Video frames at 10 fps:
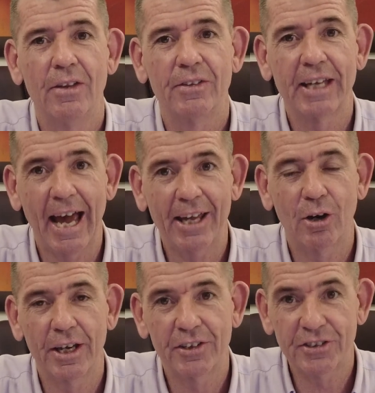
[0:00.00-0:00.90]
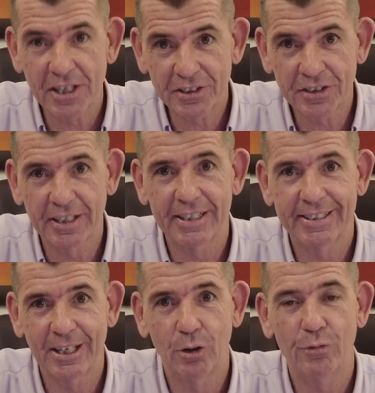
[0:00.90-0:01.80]
the AI assistant
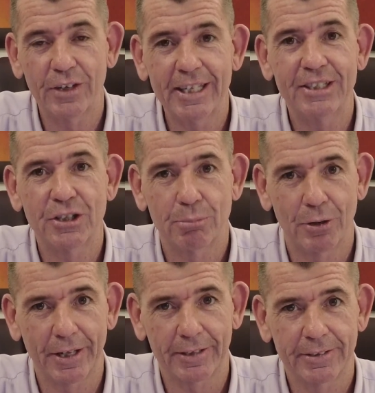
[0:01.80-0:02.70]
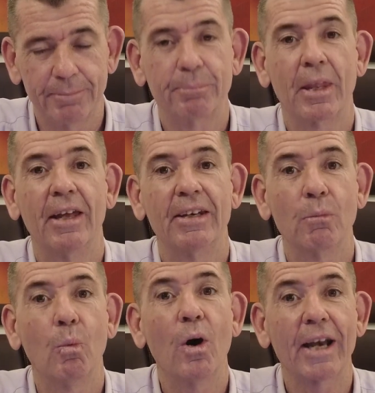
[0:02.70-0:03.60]
itself is the product.
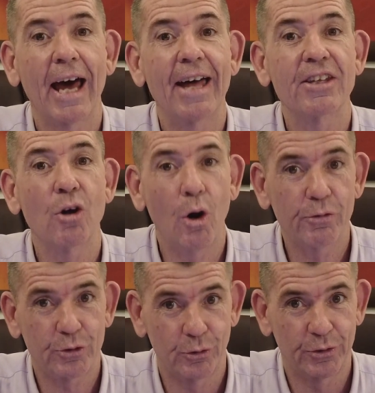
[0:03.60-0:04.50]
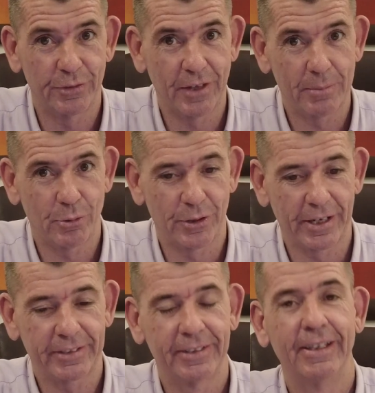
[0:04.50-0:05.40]
What are the offshoots of that product?
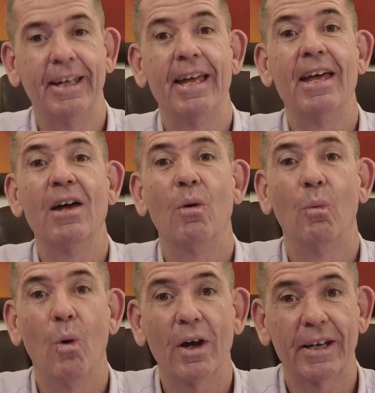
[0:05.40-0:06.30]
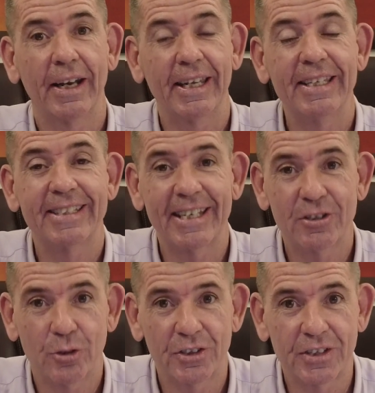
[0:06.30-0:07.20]
What is
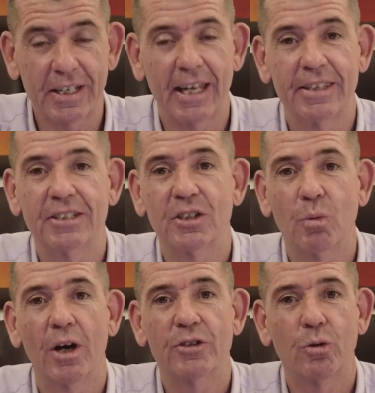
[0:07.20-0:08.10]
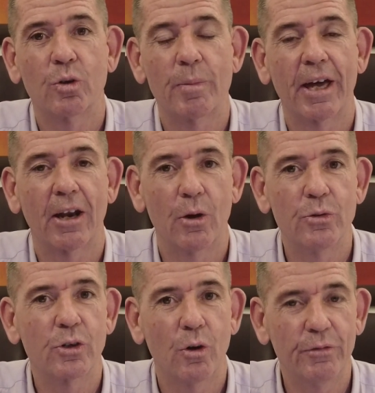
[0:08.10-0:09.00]
interesting, and this is why I talk about own
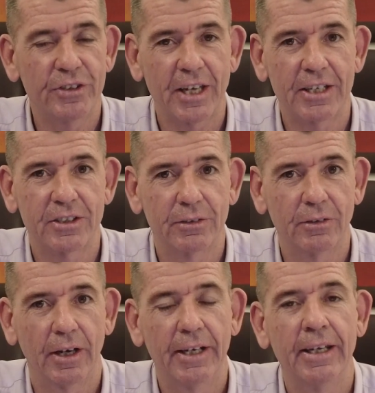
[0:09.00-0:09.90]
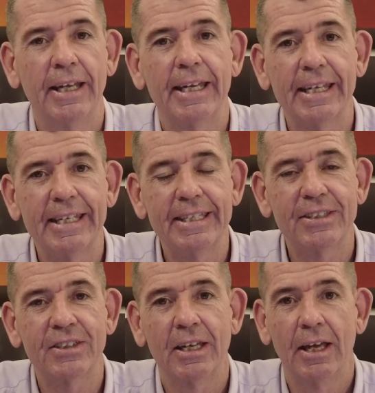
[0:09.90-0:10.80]
the conversation, right,
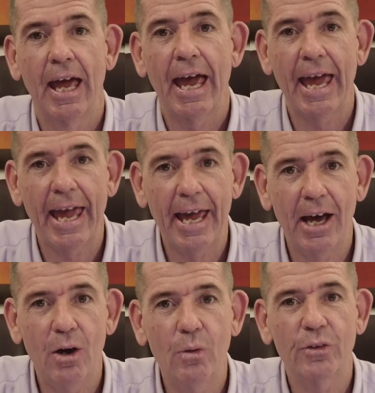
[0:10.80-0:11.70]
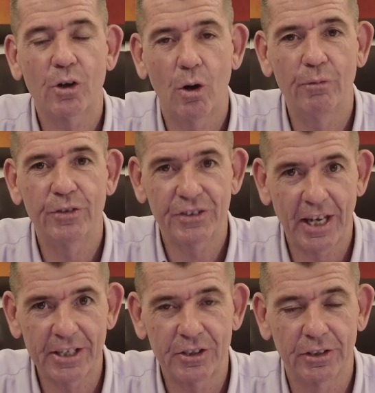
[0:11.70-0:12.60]
is how the
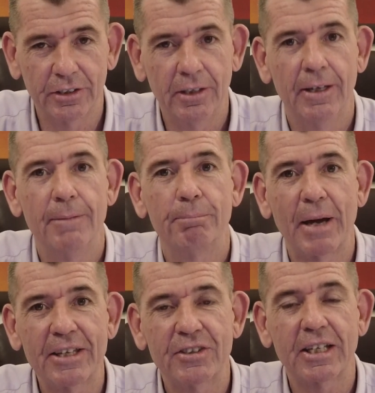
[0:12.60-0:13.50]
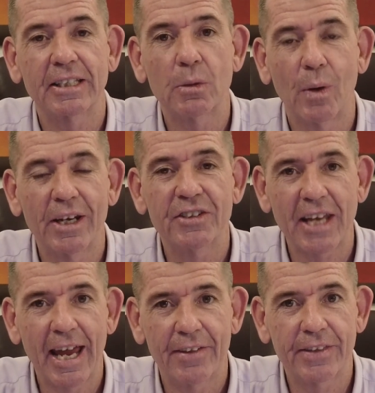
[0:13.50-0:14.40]
conversation, basically when it's
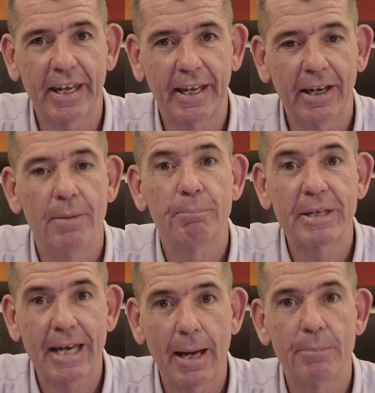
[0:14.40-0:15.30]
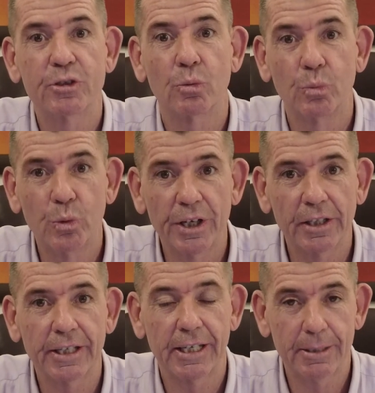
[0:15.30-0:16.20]
out there, becomes
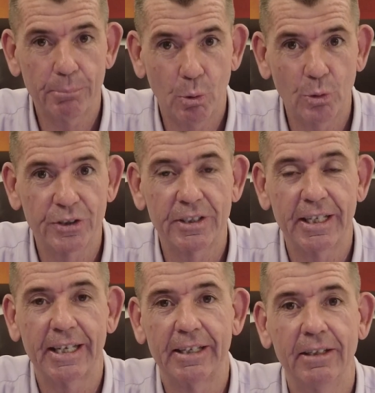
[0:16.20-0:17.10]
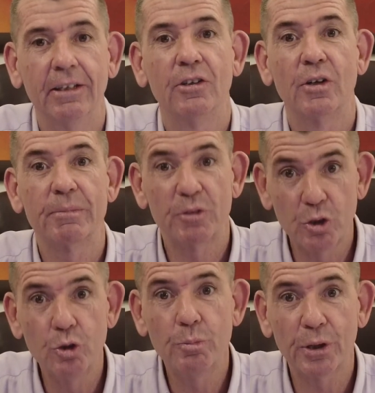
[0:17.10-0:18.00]
really important in
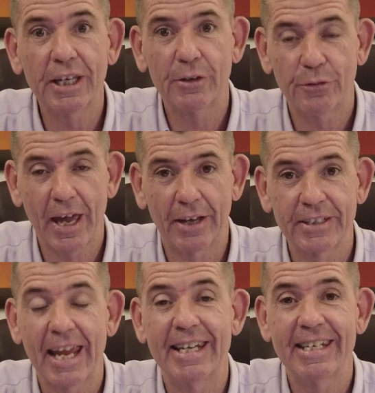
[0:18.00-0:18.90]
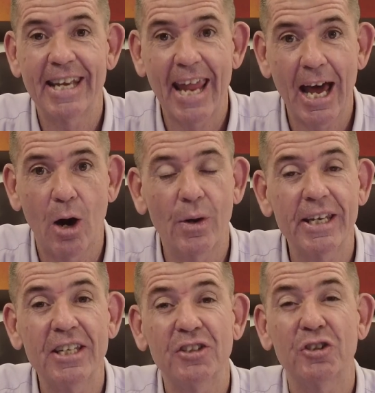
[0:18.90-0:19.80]
you being found. And now
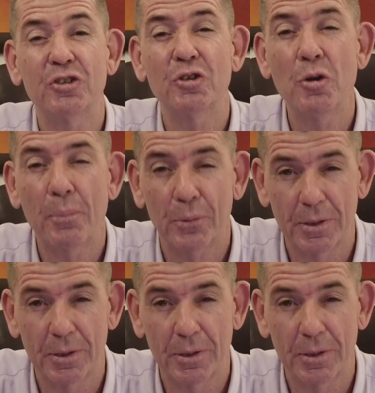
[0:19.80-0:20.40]
it is super